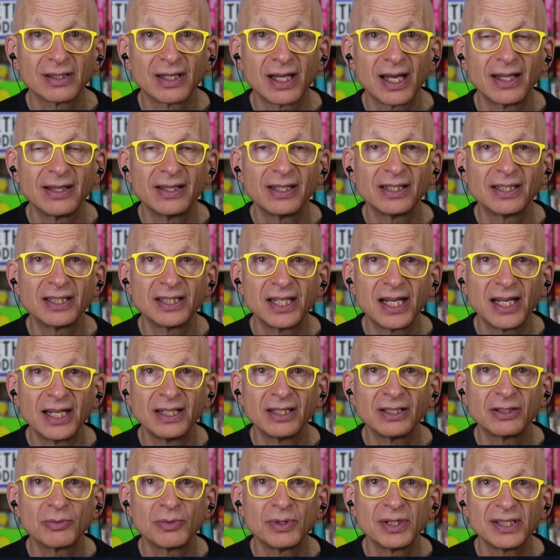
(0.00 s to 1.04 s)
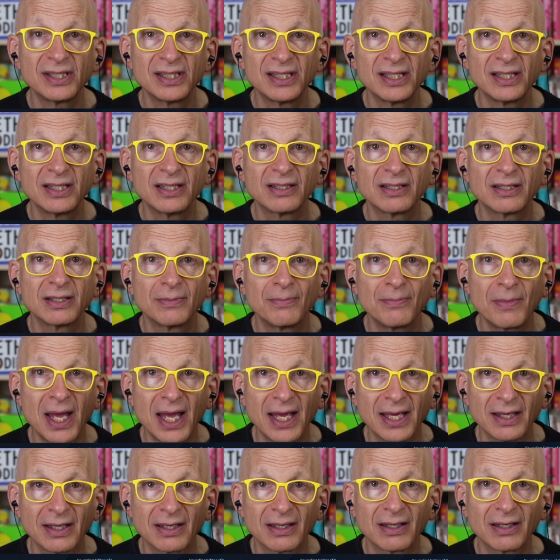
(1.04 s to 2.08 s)
and the change we seek to
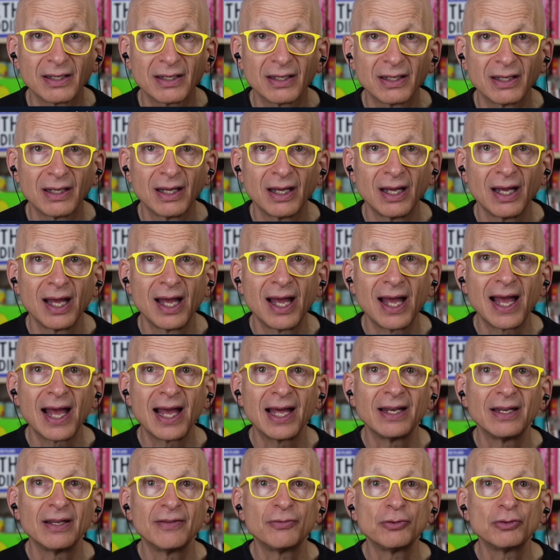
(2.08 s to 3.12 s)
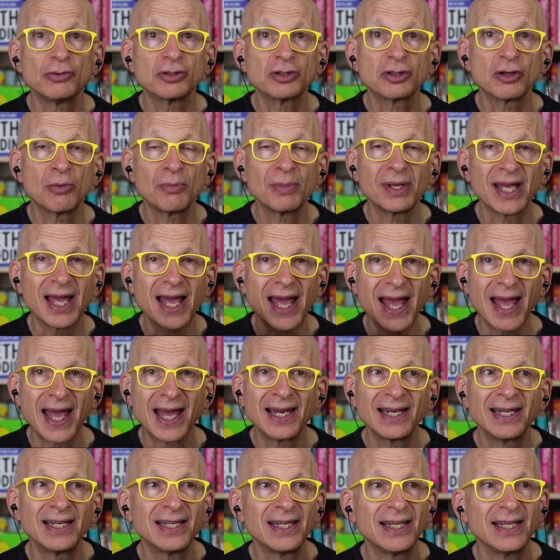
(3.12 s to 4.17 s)
make. And if you show me
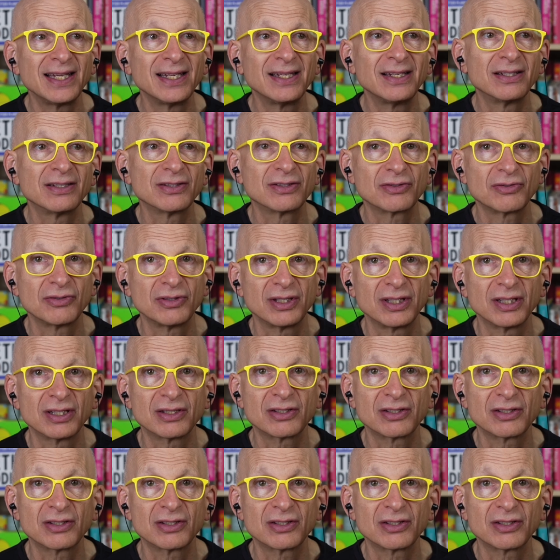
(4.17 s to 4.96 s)
any industry that's